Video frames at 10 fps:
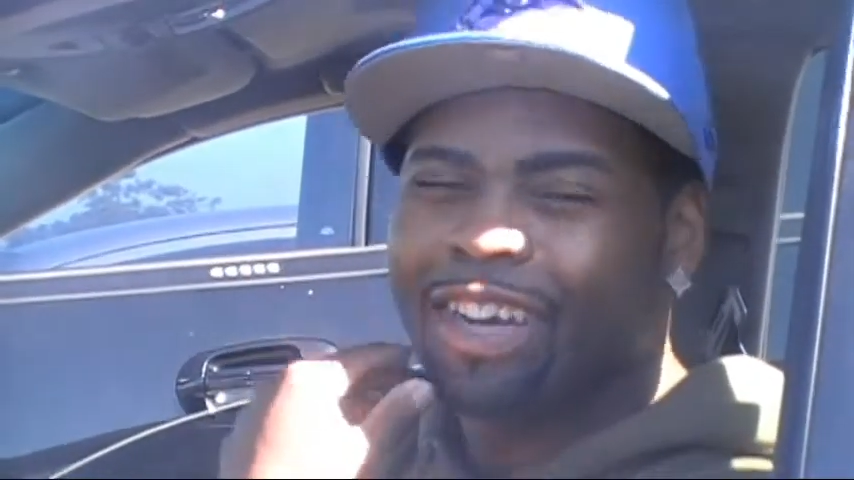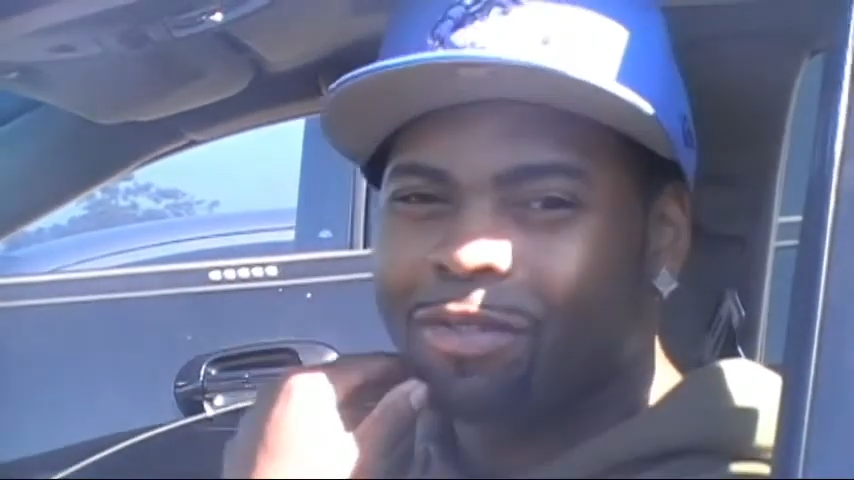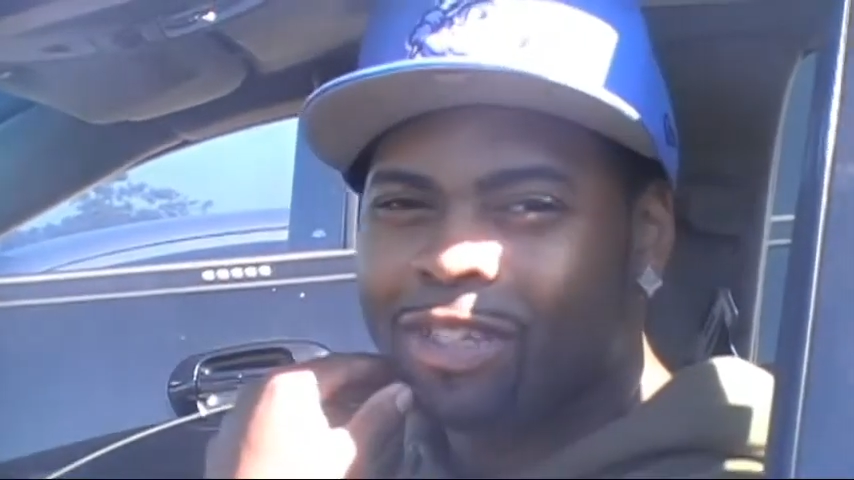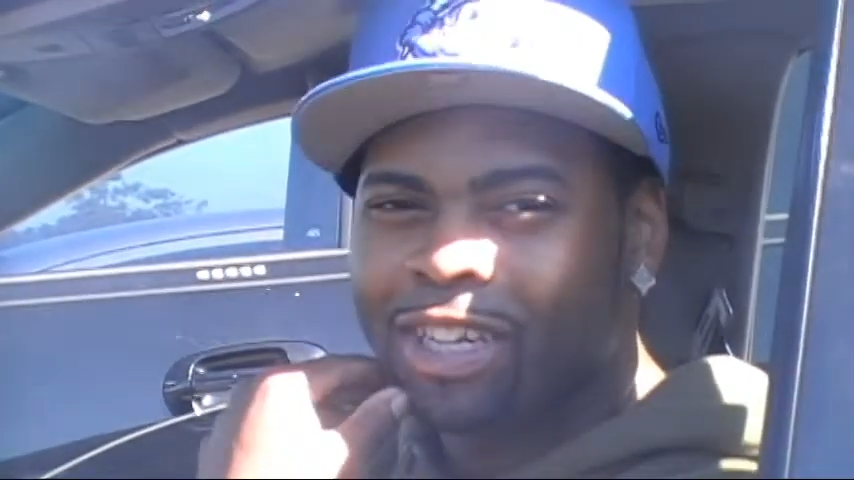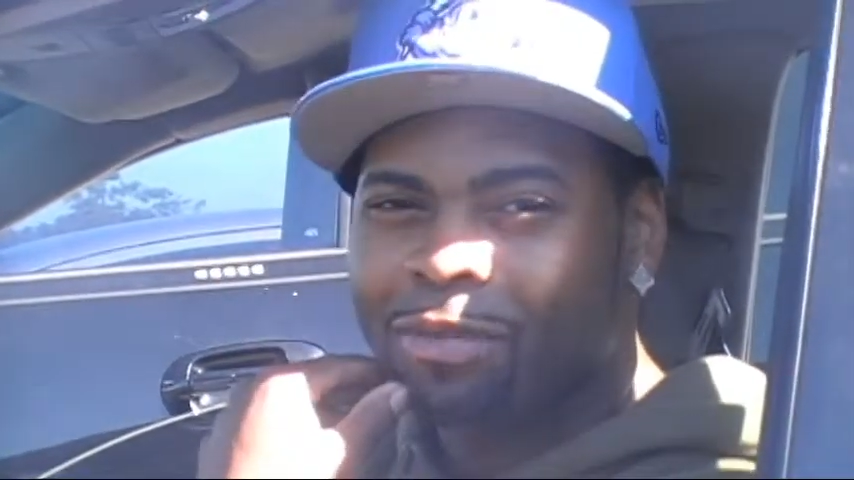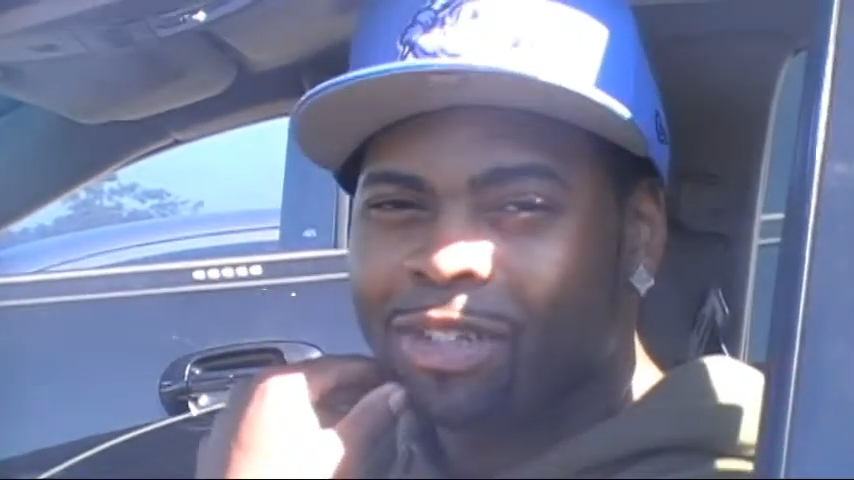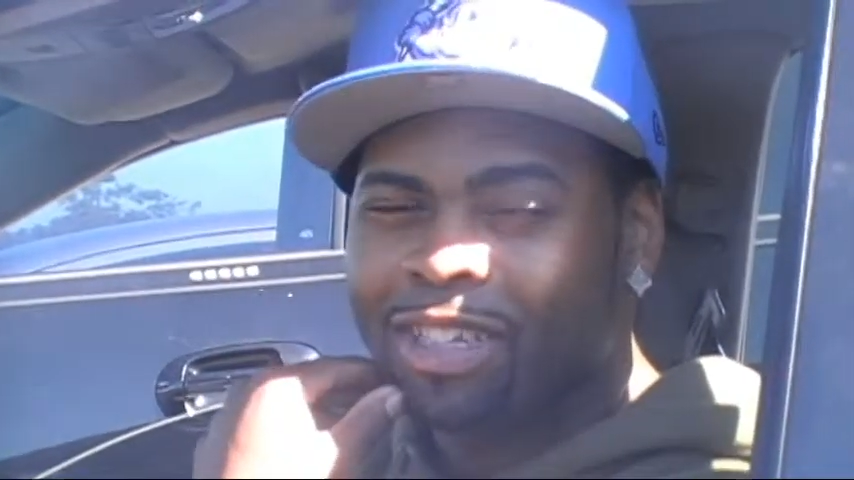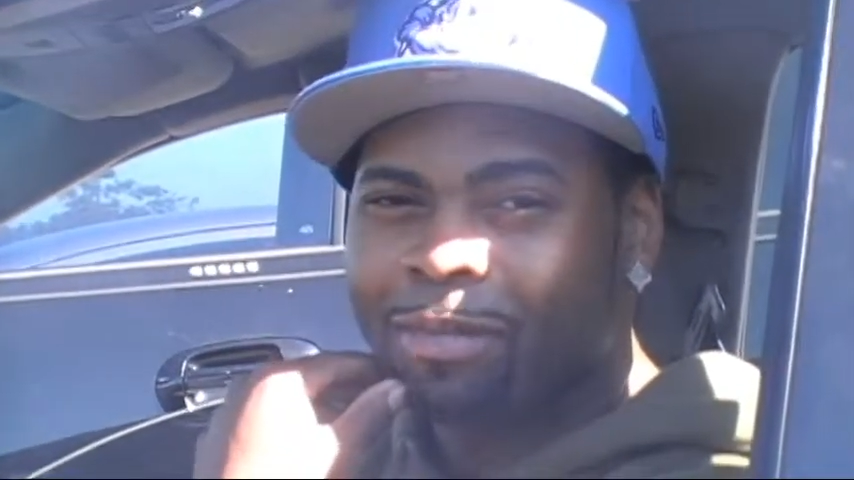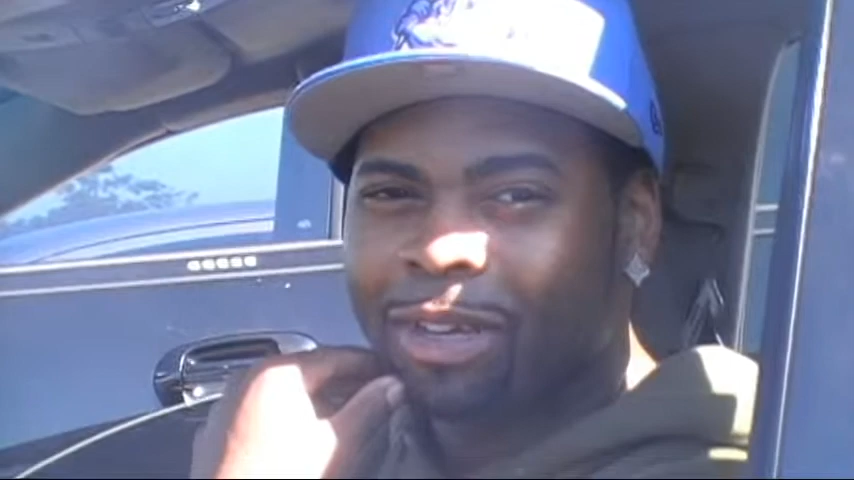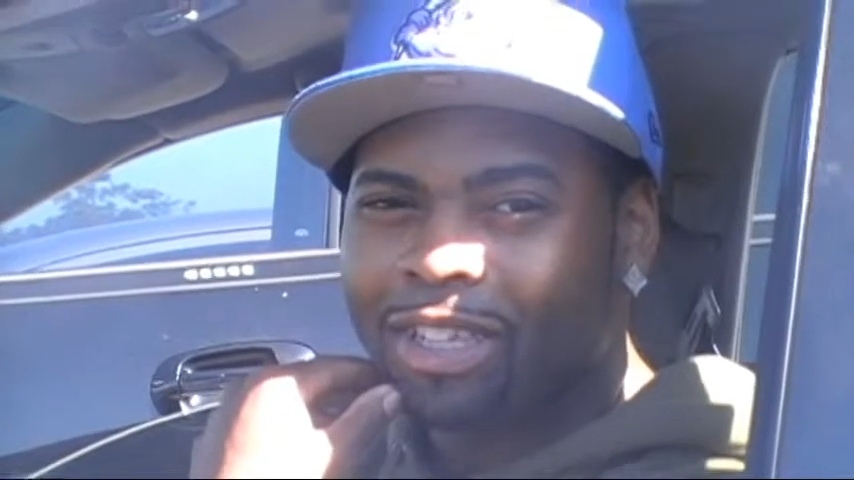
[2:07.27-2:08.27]
Every year we
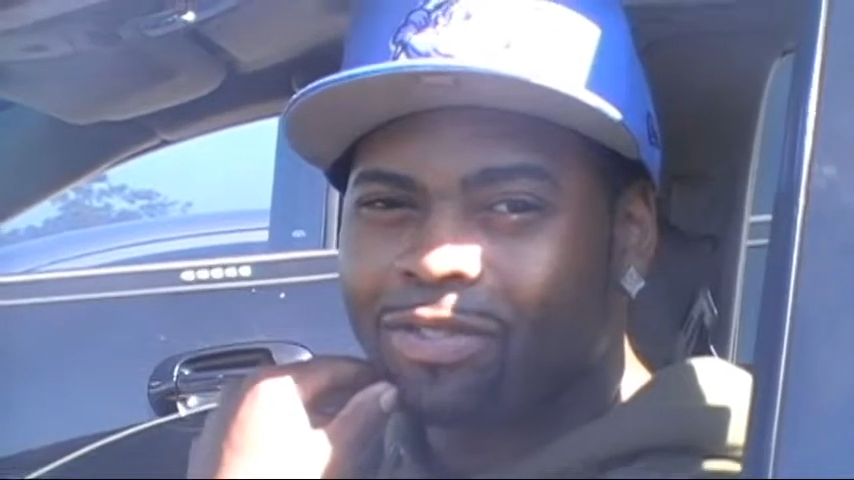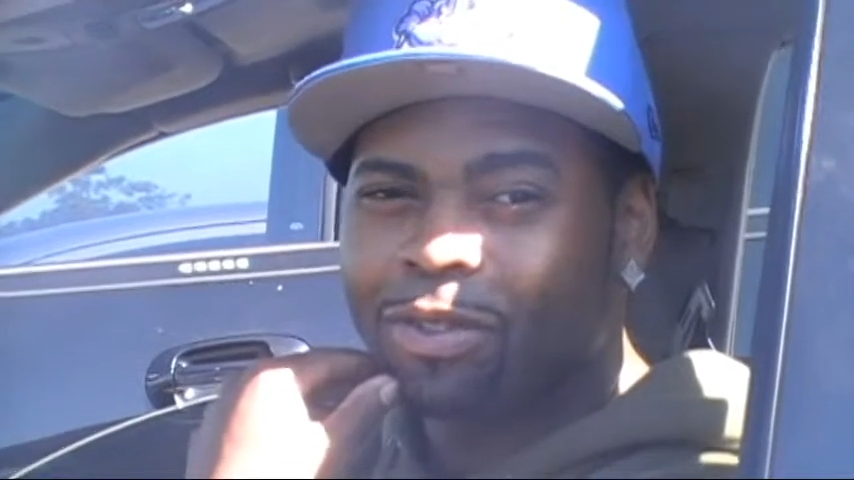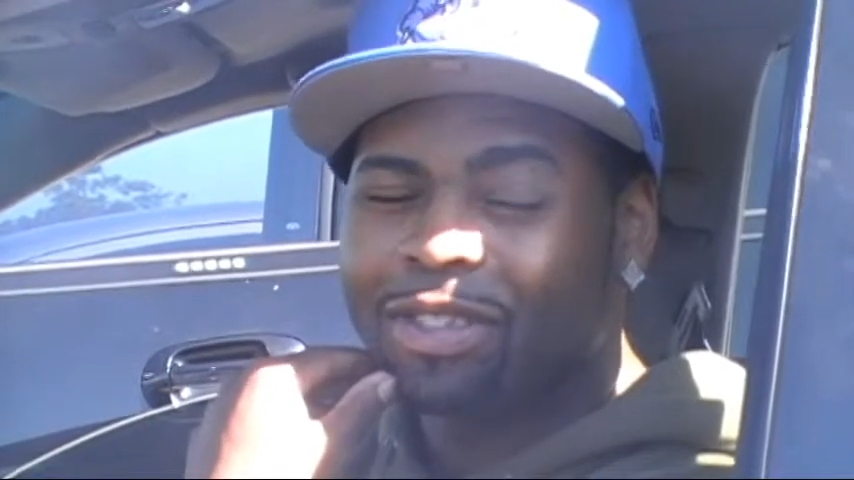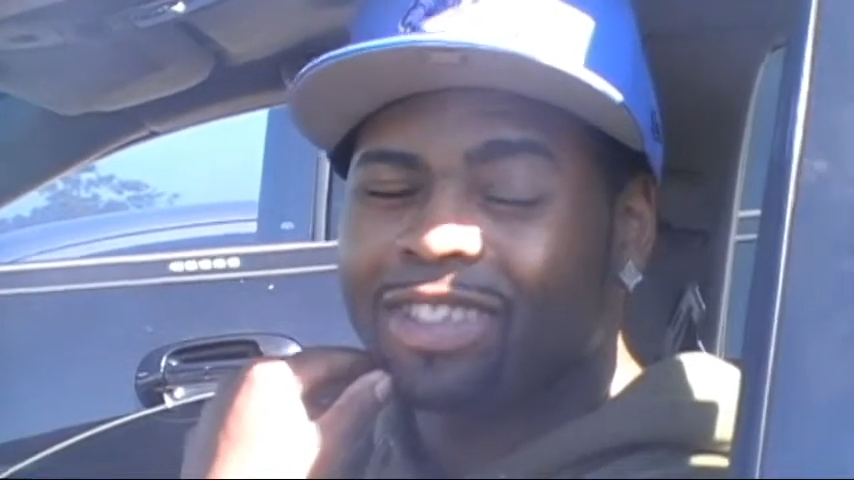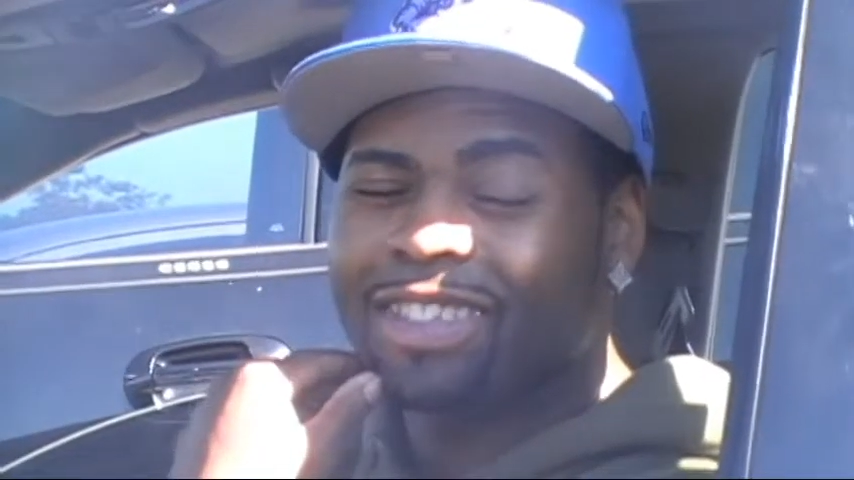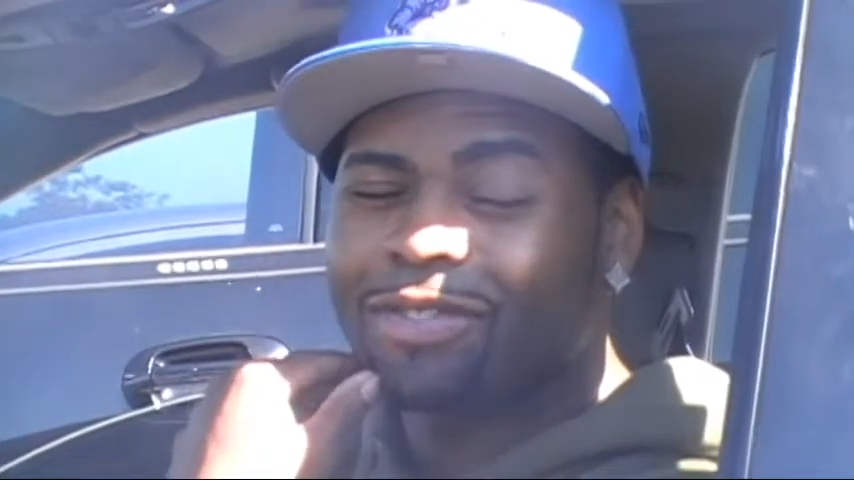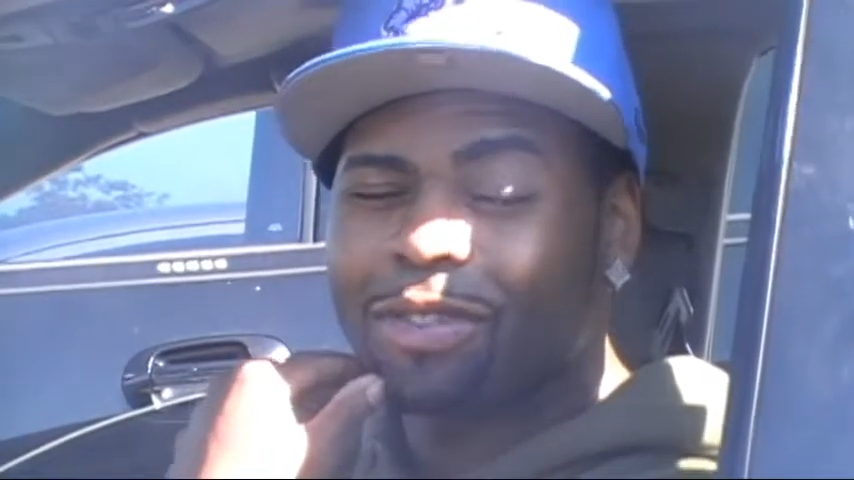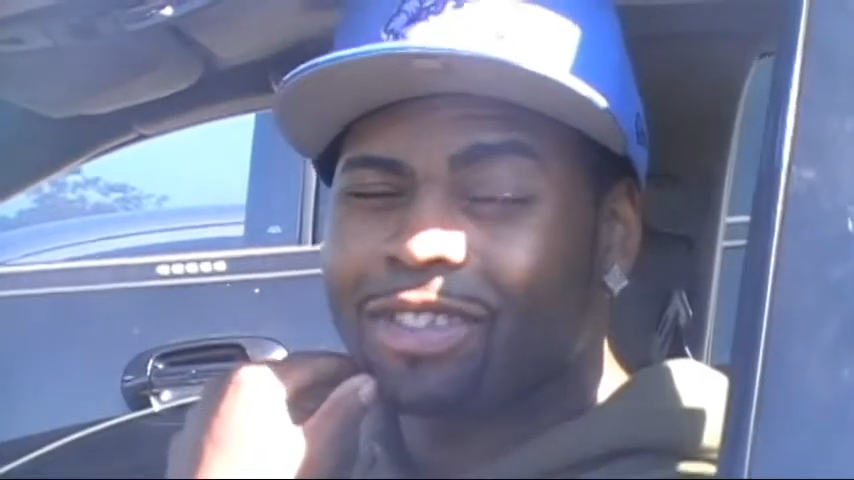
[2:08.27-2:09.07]
get amazed. 14